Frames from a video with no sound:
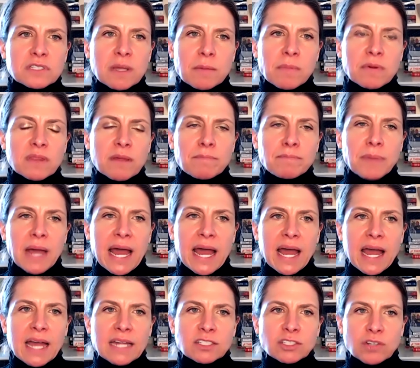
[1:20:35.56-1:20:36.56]
for some of the
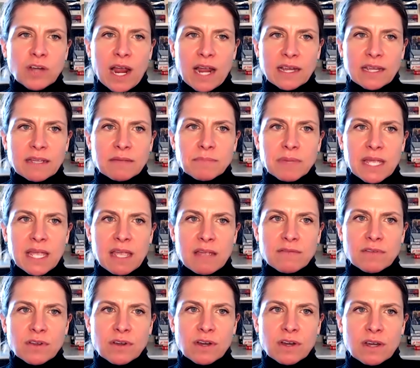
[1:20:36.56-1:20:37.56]
bad tracking
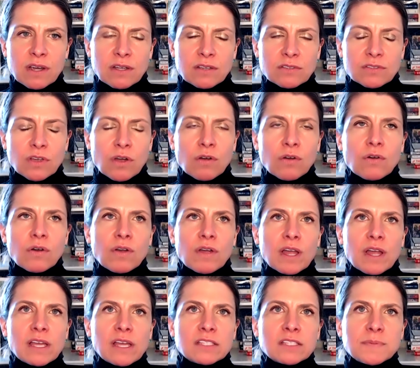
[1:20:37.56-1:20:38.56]
behavior.
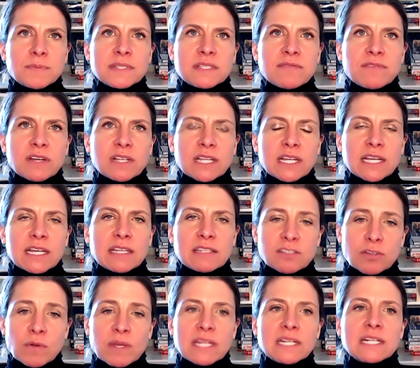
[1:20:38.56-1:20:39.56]
So
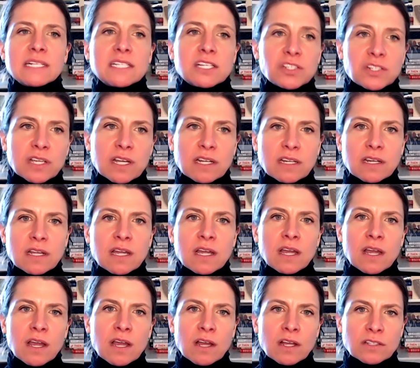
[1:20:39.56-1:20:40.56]
specifically, in addition
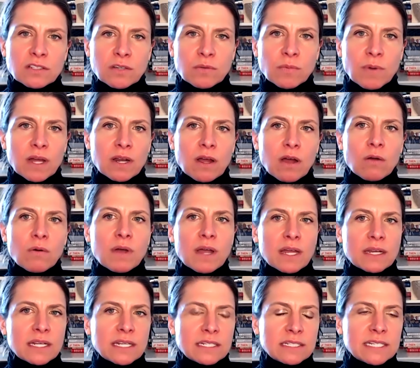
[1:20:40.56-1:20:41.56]
to what
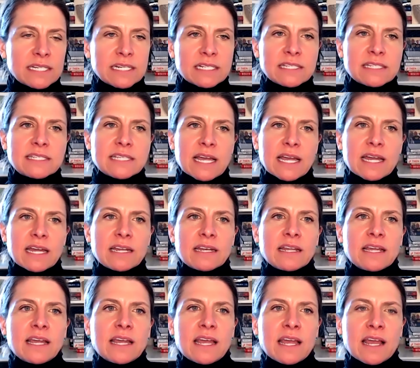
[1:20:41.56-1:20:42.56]
Eoin and Deen
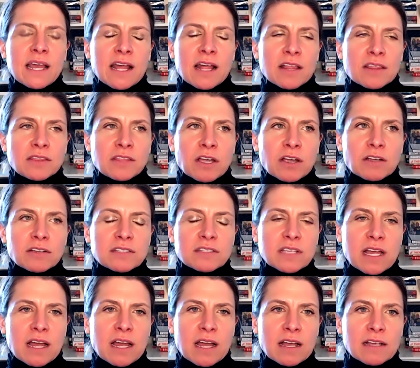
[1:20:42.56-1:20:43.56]
said, there's
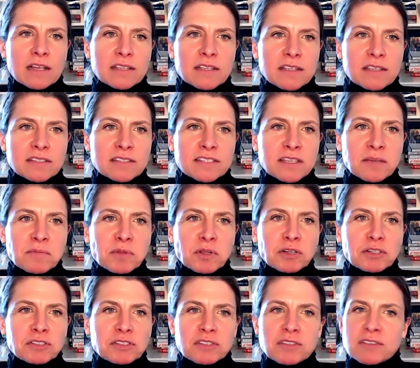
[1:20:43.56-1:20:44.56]

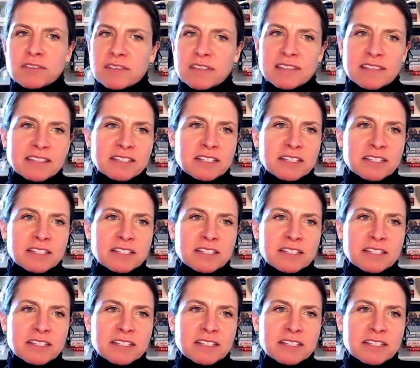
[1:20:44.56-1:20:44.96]
similar